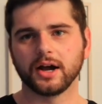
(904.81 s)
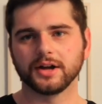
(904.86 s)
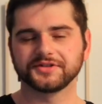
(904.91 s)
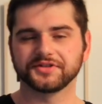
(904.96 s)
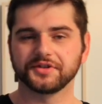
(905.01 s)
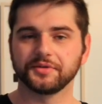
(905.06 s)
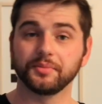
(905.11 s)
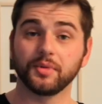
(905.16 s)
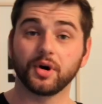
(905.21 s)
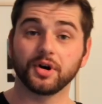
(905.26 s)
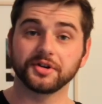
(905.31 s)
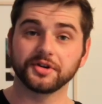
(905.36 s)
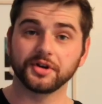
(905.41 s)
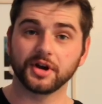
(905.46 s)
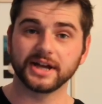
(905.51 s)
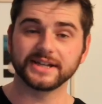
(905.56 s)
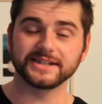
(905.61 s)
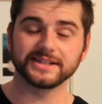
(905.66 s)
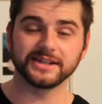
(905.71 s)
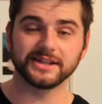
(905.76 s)
sort of
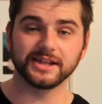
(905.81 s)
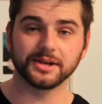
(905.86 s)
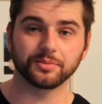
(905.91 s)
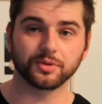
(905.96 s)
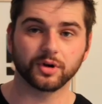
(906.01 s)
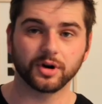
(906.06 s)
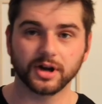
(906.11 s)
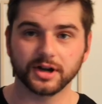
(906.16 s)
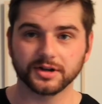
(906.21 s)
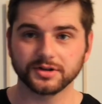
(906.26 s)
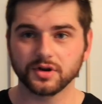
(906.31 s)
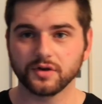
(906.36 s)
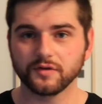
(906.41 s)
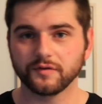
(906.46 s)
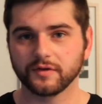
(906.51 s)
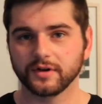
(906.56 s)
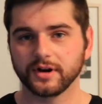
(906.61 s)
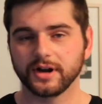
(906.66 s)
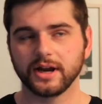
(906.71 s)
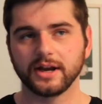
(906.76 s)
modernizing their product
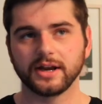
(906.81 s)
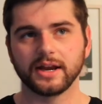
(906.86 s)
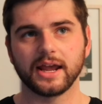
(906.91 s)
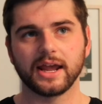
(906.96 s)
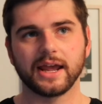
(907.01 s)
offering